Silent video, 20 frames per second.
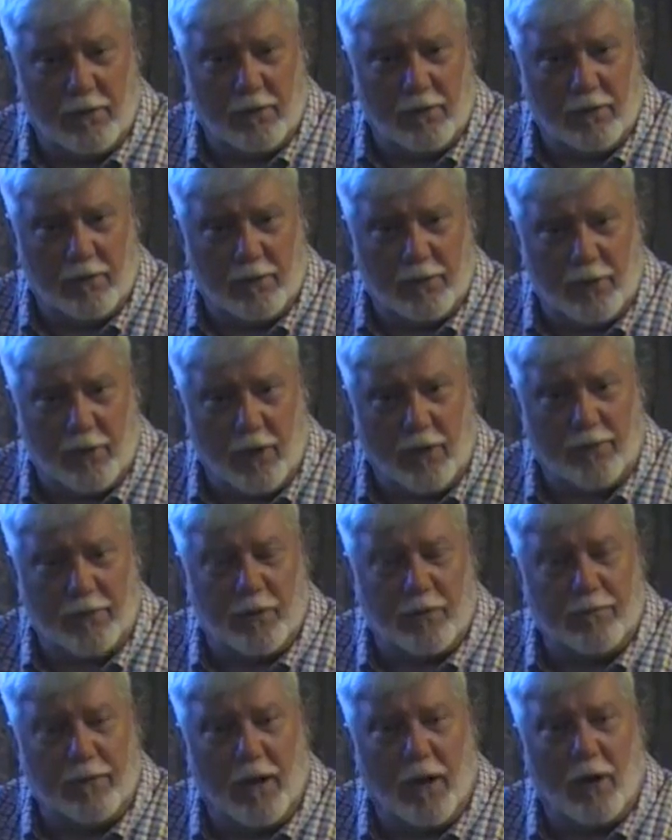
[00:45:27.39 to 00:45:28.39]
the
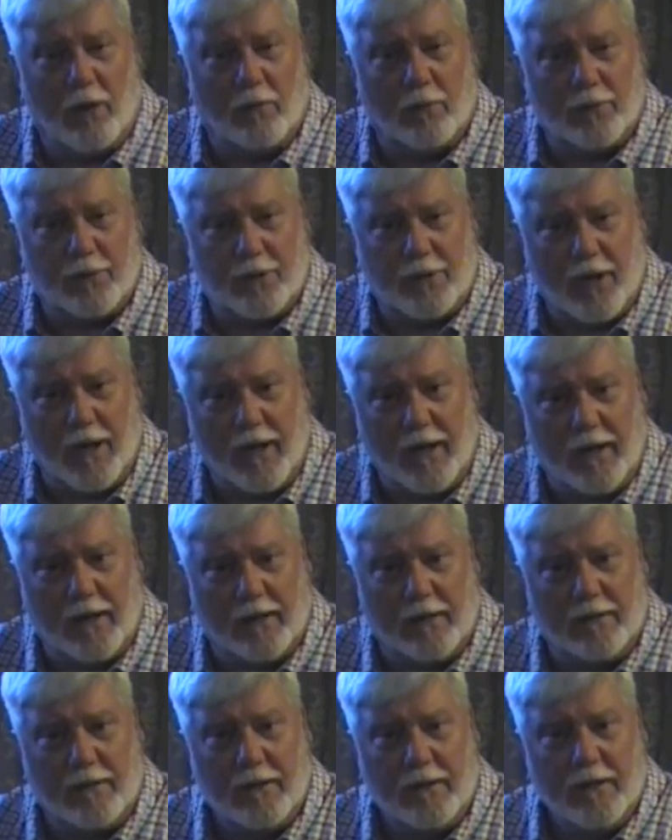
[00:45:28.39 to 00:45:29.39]
scripture Paul was
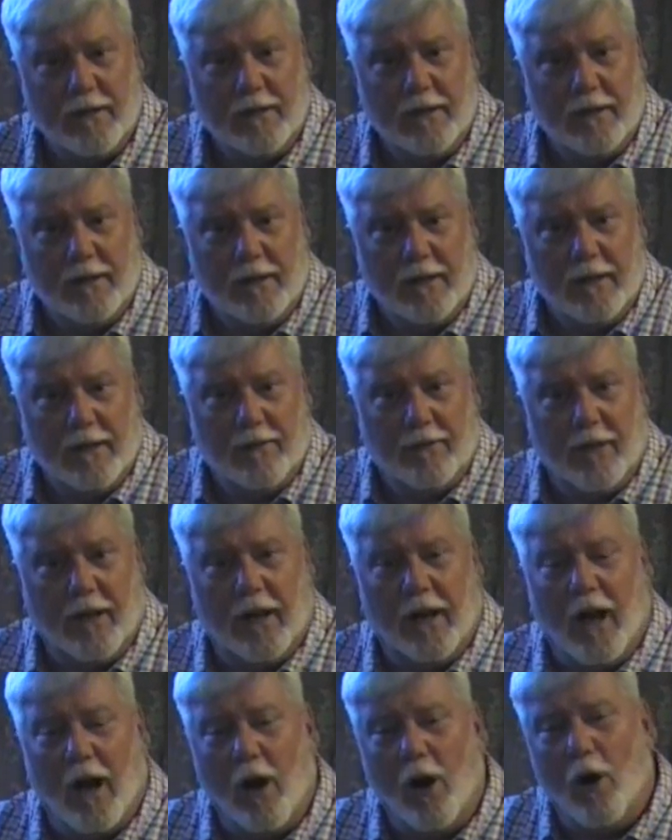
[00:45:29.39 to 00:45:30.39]
saying
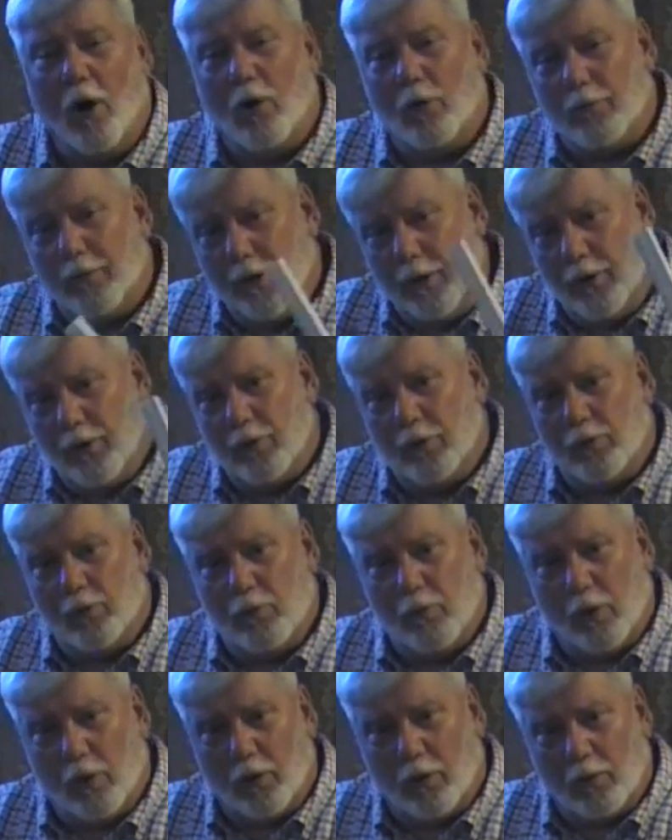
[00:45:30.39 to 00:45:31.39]
that all
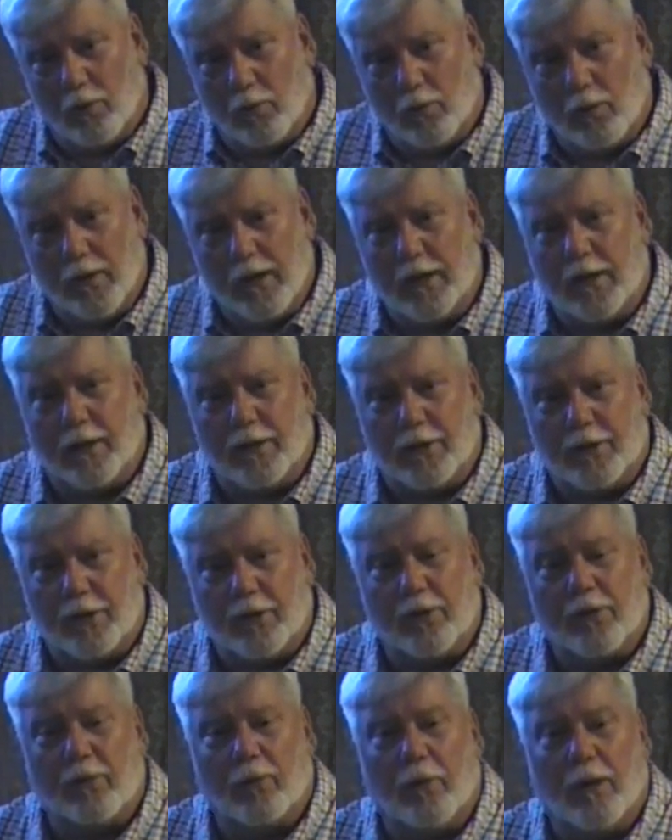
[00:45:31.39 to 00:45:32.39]
knew or a witness
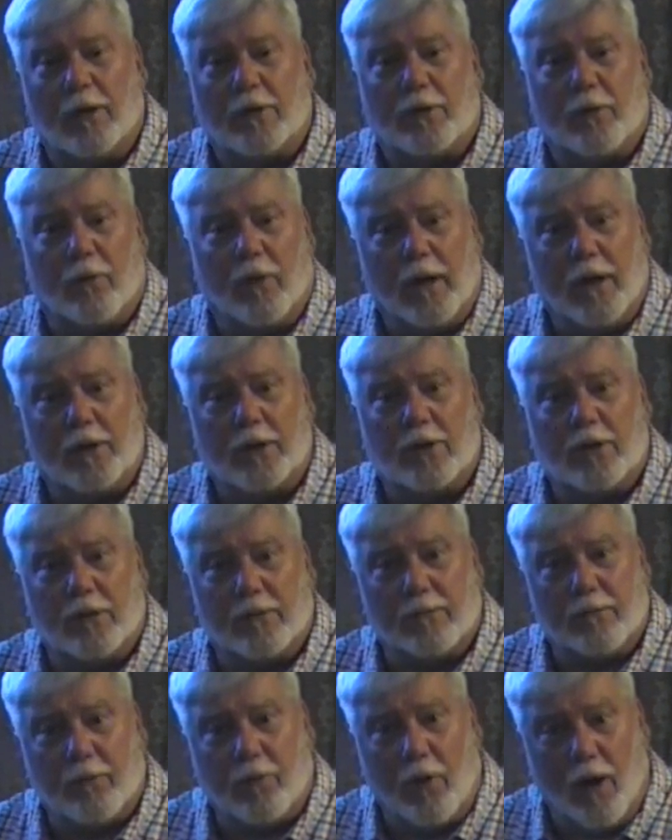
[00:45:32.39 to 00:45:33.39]
to the resurrection
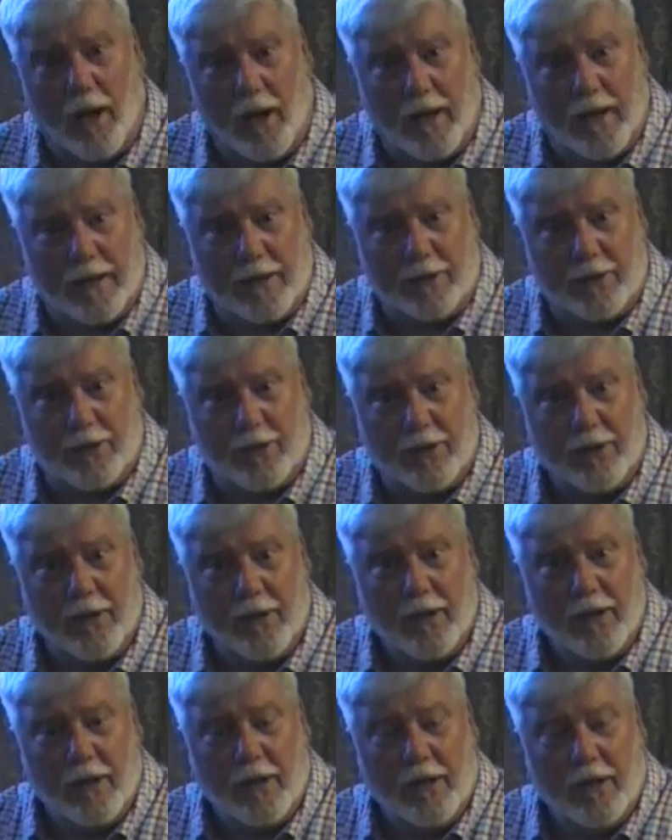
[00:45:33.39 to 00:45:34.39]
of Christ
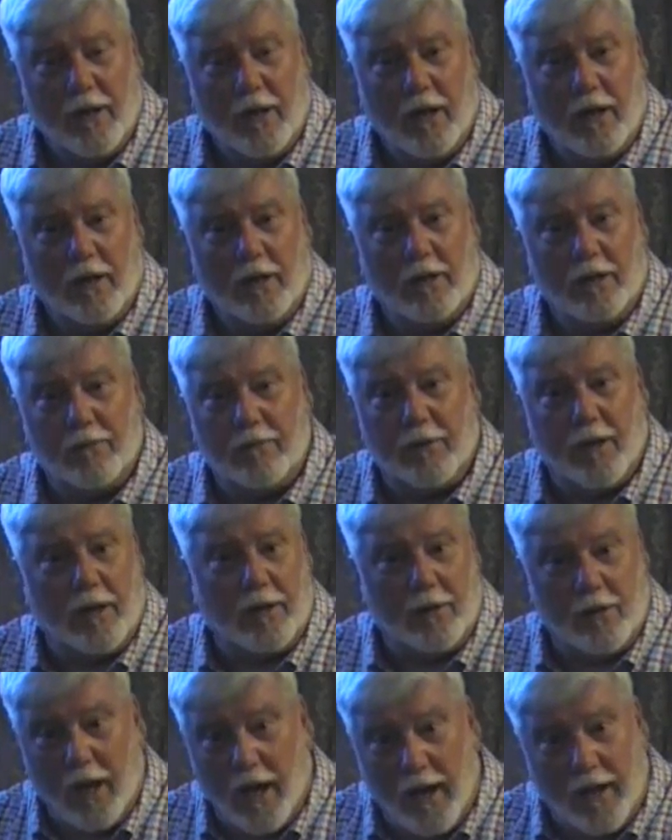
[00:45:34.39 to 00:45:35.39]
uh,
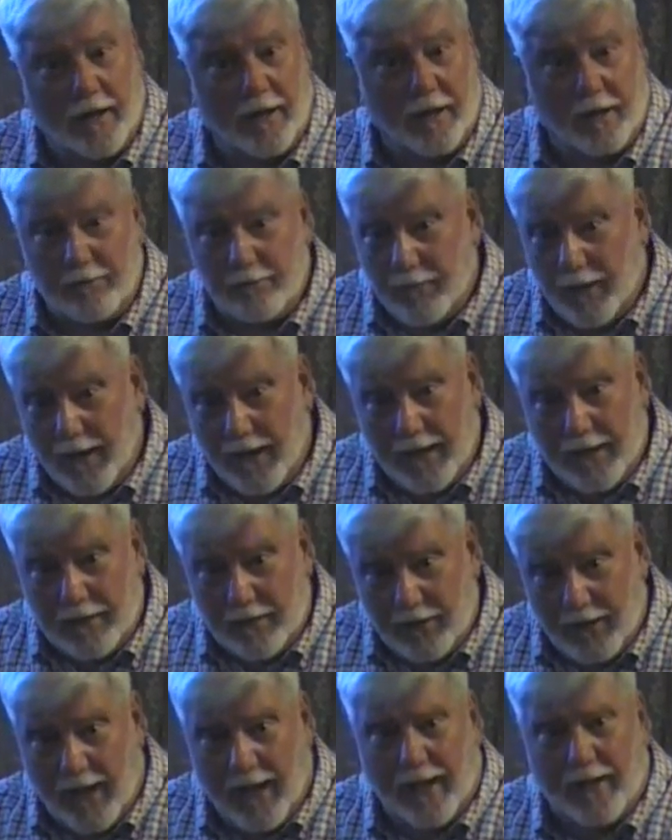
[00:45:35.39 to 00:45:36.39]
that God had
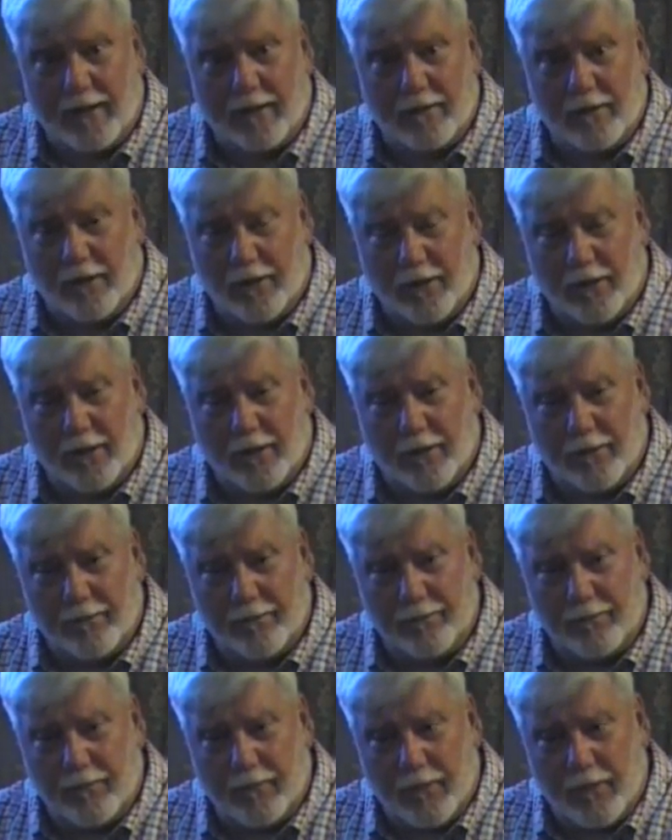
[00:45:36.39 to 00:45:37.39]
made that uh,
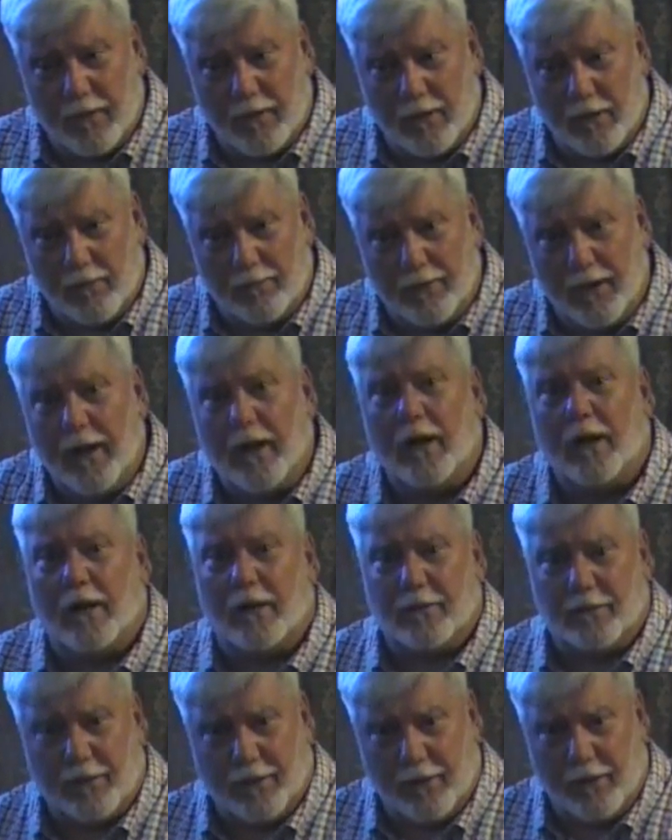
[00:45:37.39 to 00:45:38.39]

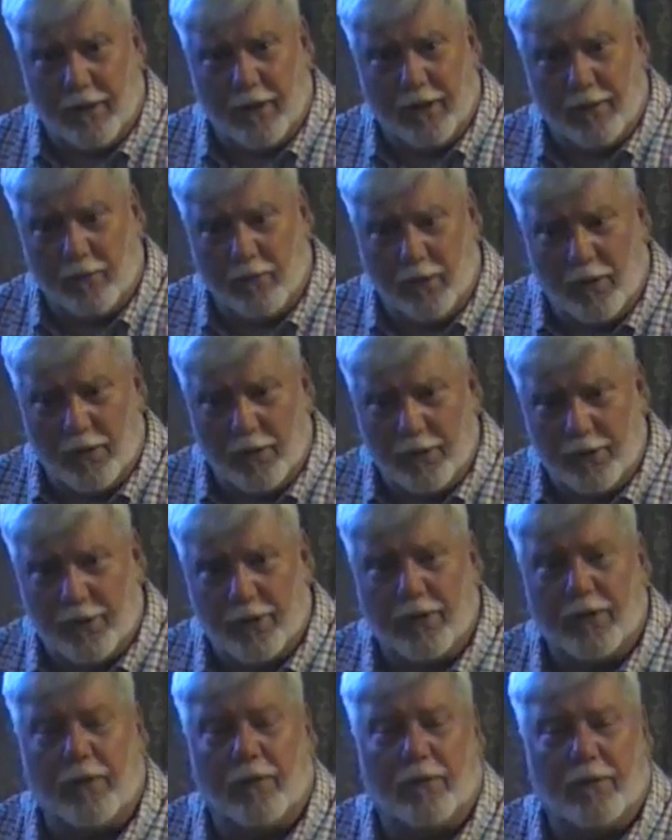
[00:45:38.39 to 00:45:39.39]
apparent. In other words,
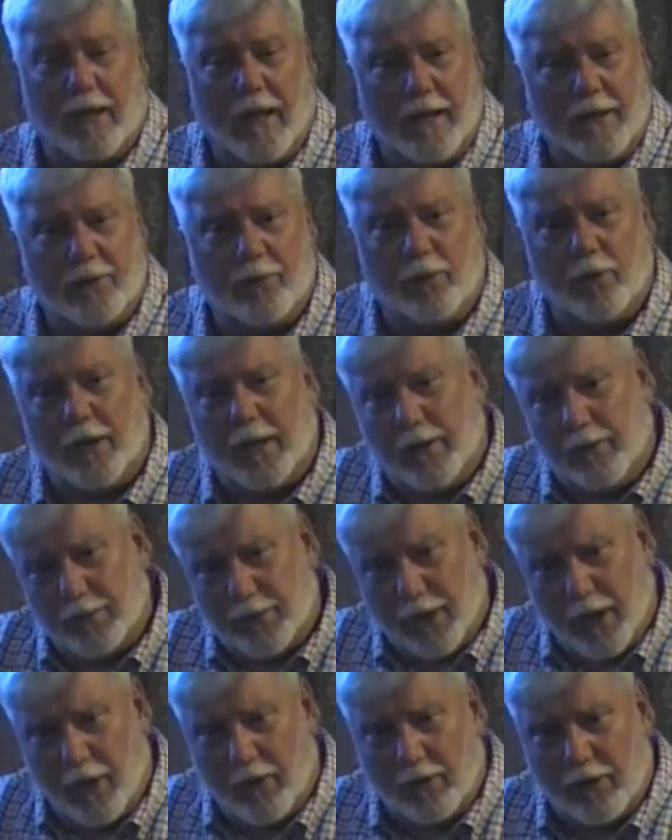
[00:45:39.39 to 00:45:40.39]
that's what he
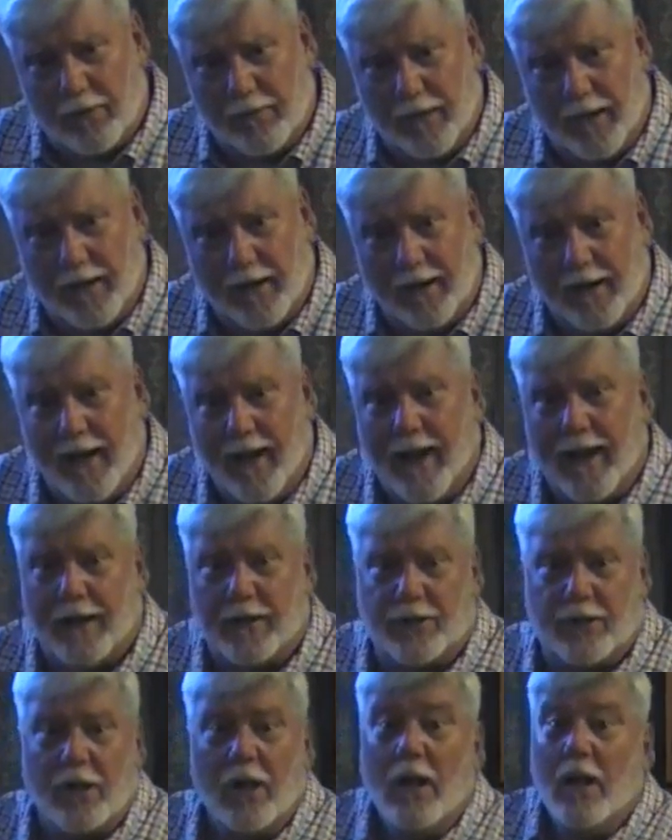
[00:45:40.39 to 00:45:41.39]
was talking about in Acts.